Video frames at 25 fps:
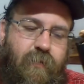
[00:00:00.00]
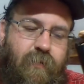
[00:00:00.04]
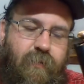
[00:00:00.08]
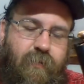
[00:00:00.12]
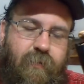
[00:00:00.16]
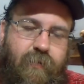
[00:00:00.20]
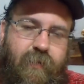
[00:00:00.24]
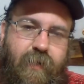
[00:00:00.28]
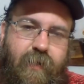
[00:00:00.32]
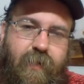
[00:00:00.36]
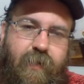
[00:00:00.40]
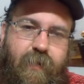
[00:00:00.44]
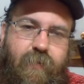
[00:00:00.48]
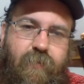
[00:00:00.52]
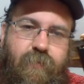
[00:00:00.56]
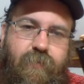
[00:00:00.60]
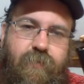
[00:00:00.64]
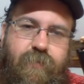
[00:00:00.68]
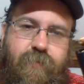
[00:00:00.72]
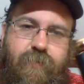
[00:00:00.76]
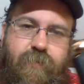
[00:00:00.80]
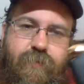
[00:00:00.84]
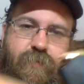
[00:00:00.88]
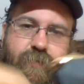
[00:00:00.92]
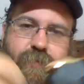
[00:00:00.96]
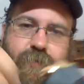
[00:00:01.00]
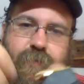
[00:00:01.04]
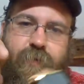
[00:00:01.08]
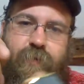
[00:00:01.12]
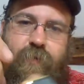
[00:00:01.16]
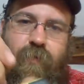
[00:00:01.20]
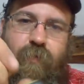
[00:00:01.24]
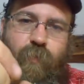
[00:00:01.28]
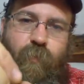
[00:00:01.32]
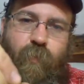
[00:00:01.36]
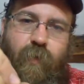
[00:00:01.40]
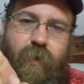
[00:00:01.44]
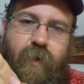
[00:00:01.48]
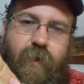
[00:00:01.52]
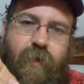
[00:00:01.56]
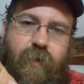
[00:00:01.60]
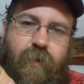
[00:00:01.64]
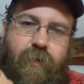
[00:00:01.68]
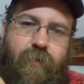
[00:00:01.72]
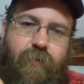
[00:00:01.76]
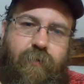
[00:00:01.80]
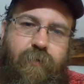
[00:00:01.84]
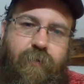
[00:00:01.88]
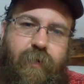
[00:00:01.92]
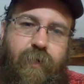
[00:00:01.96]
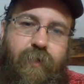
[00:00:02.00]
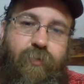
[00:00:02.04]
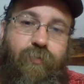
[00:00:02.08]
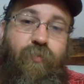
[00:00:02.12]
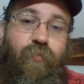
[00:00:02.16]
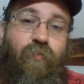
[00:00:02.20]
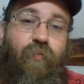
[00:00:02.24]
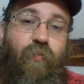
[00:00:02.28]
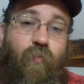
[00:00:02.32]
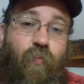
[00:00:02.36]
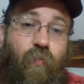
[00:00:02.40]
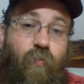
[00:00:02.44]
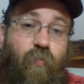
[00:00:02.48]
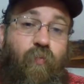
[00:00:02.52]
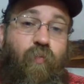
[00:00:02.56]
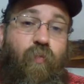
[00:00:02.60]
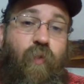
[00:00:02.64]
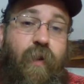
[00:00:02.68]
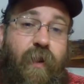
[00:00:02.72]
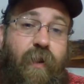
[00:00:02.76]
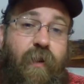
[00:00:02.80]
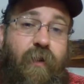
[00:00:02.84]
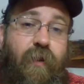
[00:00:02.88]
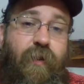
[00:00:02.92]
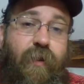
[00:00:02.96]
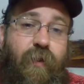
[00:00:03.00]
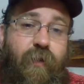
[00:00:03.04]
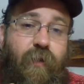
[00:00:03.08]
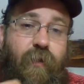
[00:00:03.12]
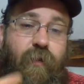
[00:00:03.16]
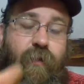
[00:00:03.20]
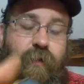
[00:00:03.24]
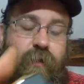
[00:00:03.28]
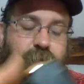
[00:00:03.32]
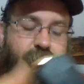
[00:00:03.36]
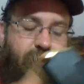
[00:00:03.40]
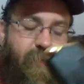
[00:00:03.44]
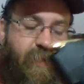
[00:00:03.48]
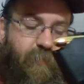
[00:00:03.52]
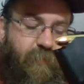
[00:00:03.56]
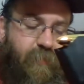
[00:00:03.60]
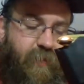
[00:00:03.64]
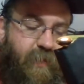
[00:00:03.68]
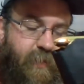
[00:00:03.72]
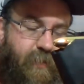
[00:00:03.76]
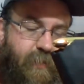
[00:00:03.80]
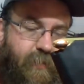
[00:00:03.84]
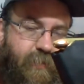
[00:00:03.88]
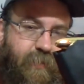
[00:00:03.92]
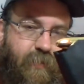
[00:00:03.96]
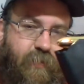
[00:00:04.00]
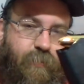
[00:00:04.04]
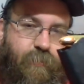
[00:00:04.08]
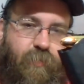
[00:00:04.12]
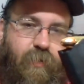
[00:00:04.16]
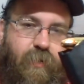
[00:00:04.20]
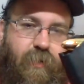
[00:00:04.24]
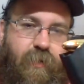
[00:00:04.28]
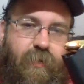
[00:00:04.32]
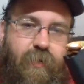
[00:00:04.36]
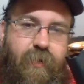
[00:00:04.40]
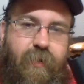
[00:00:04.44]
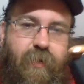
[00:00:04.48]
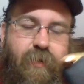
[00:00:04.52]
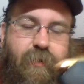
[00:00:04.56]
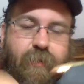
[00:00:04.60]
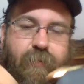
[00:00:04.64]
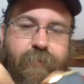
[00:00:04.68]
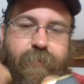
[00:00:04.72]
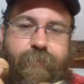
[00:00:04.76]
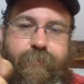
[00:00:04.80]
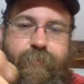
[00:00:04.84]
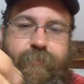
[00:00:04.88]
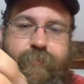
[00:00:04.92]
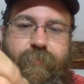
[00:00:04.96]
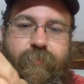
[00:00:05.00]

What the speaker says: Now, just so you're aware, that's really hurting my bad thumb right now.